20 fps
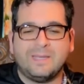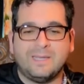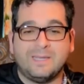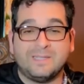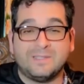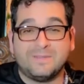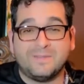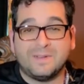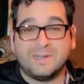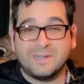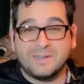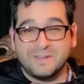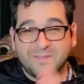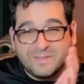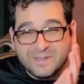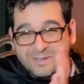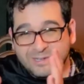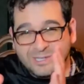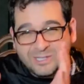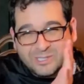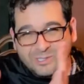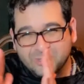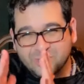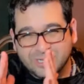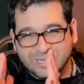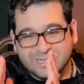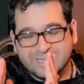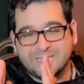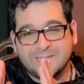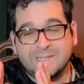is very, very
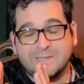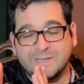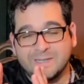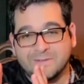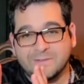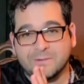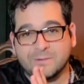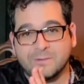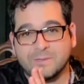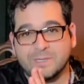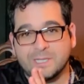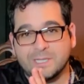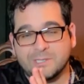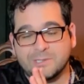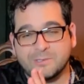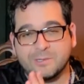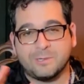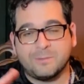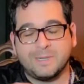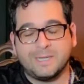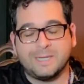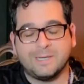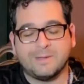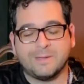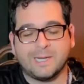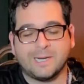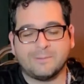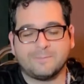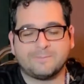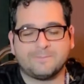short. You have a really short window
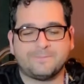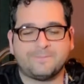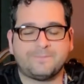there.